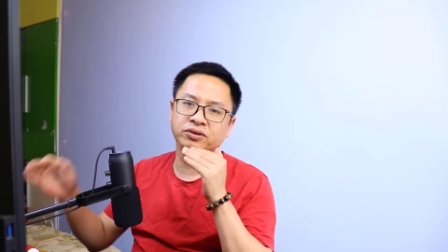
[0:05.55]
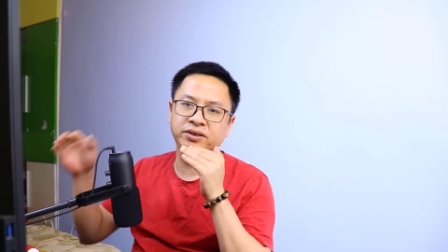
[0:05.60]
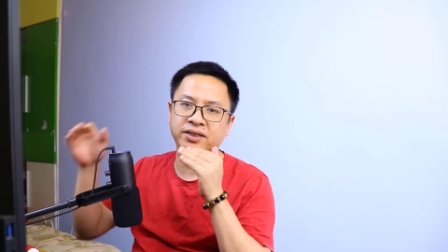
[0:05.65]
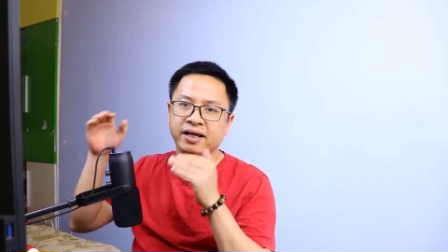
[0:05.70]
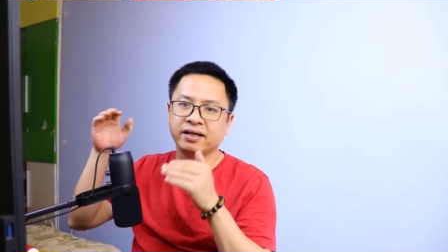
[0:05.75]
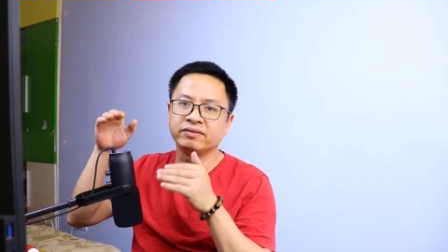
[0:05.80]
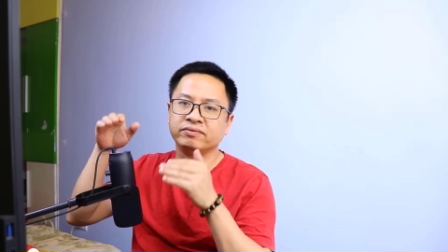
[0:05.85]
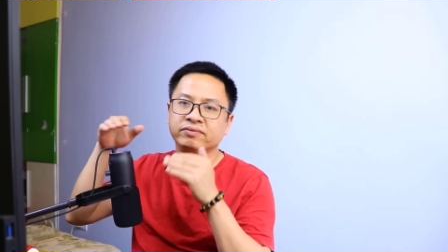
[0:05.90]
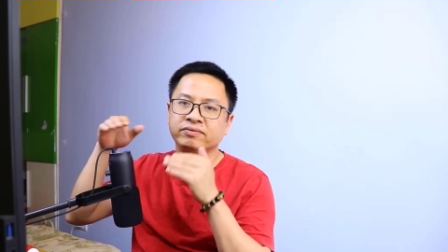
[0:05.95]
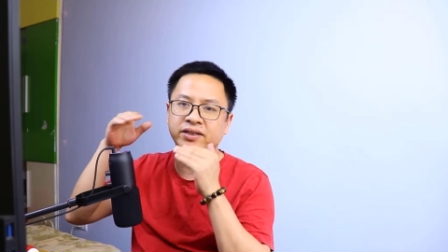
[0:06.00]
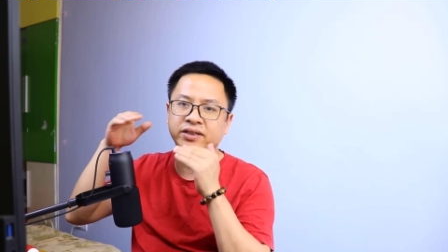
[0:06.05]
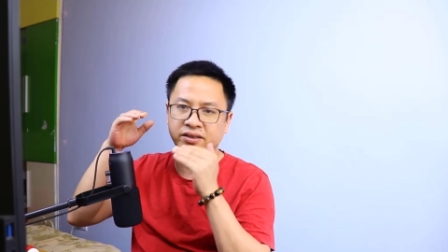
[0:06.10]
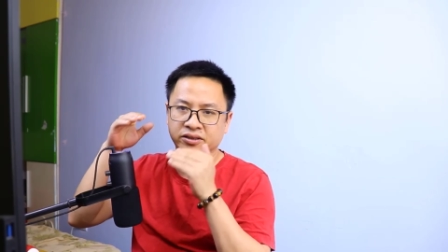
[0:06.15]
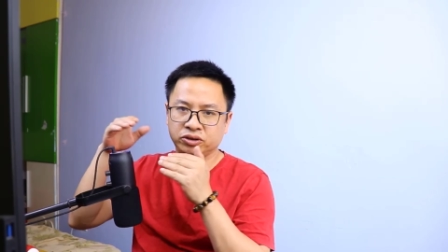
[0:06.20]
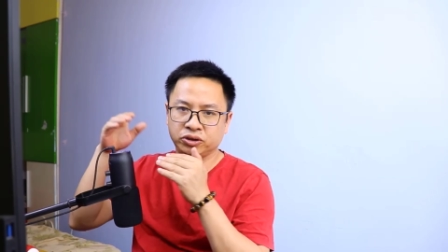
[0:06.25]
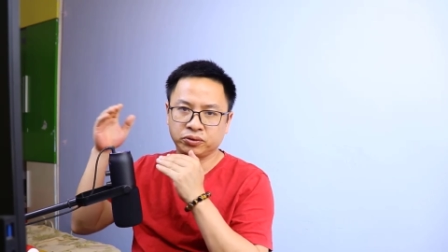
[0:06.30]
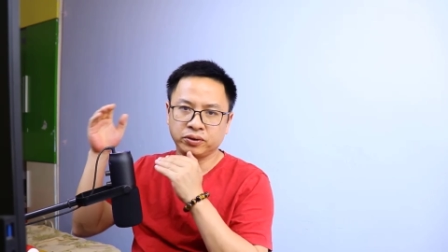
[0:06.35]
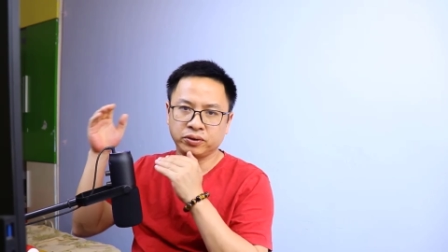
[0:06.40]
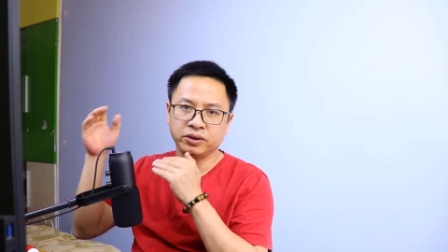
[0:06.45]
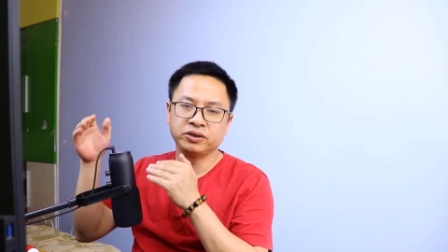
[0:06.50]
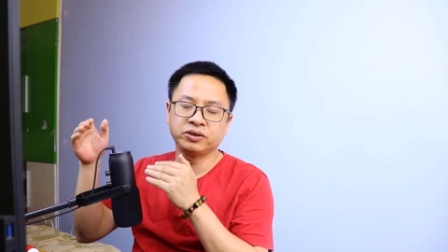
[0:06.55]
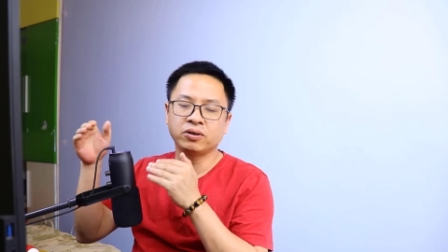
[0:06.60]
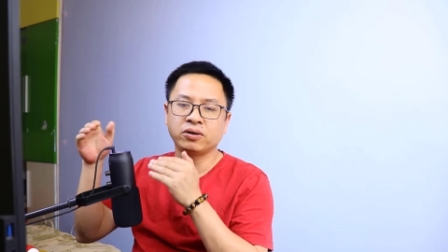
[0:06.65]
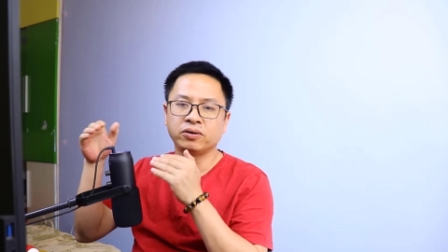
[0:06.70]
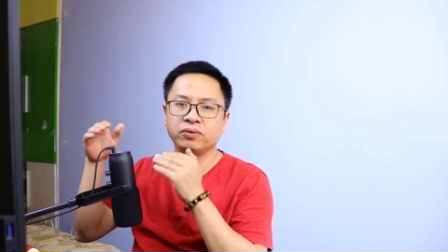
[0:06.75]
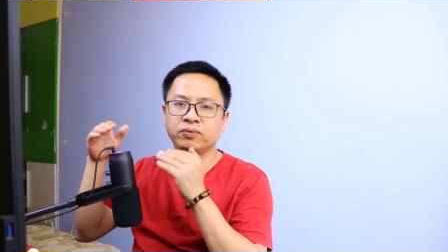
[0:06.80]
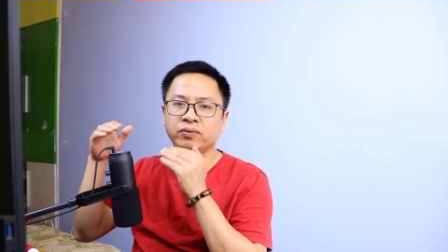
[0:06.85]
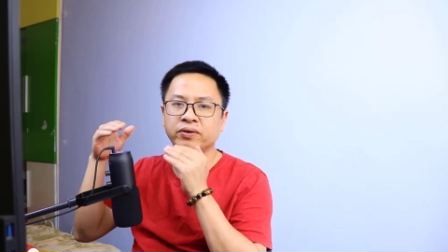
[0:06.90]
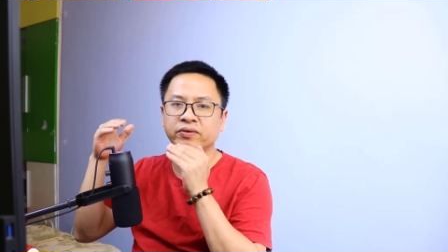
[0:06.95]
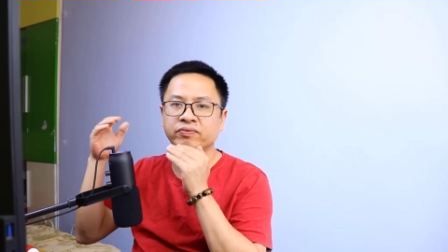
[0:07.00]
take a video
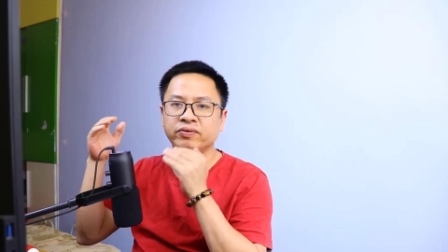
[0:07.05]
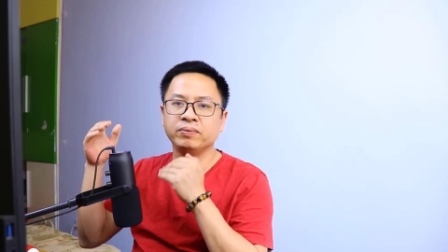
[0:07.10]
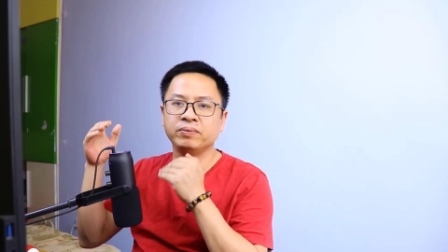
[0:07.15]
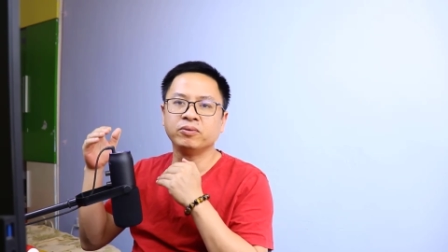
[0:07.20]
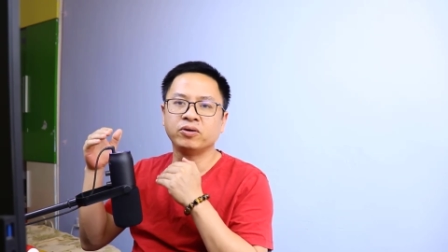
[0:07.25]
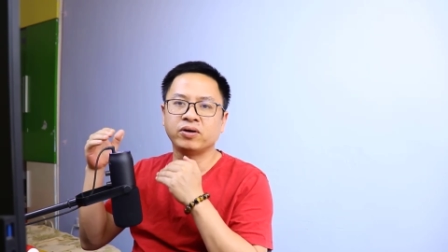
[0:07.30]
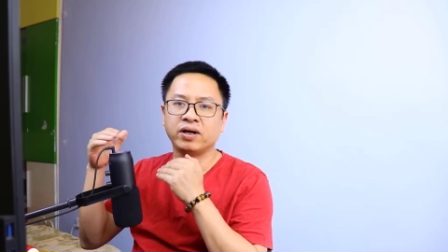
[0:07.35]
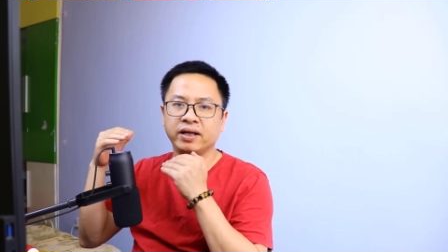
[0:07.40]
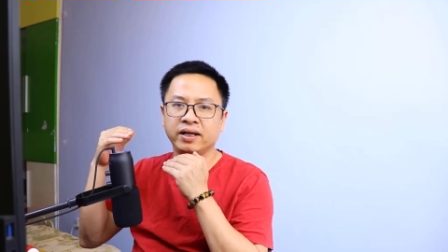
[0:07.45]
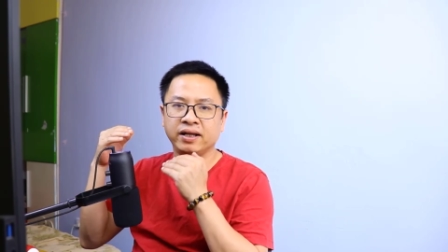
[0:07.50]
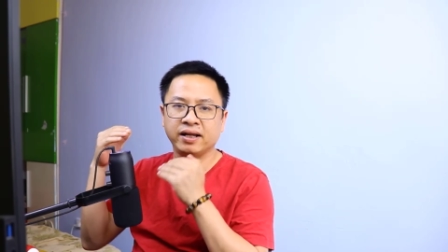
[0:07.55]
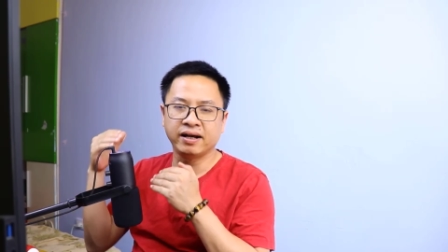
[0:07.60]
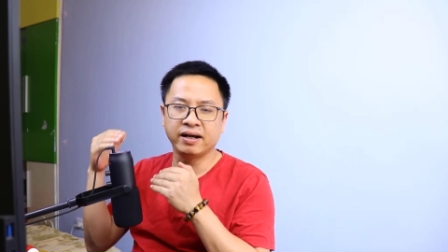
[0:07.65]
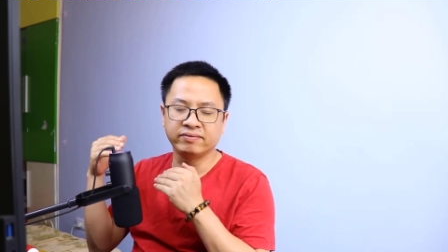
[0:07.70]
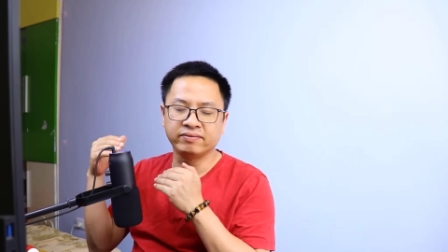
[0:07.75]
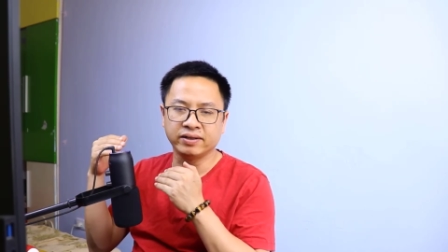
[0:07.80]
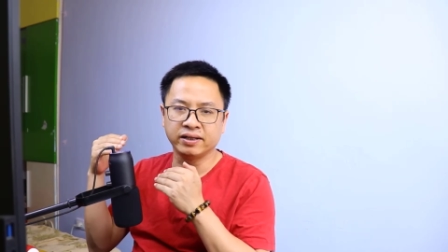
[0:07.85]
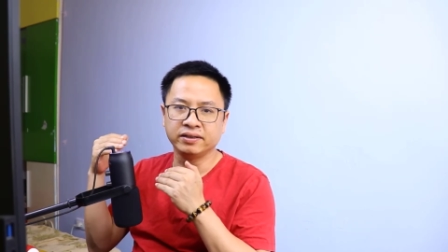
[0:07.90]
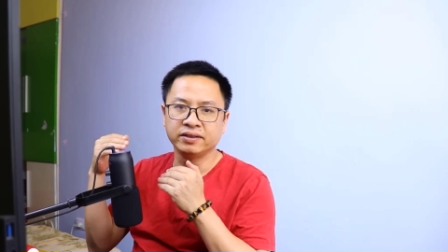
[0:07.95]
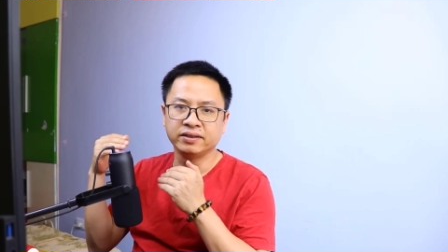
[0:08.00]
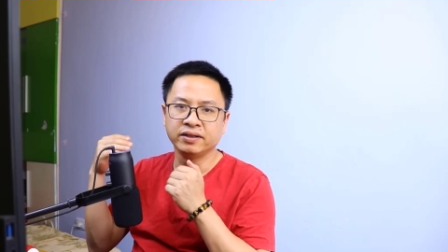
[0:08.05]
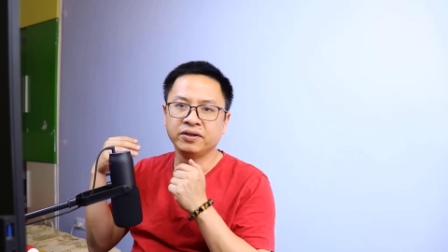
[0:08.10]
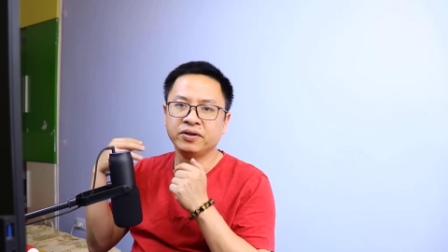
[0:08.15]
screenshot with Filmora 11.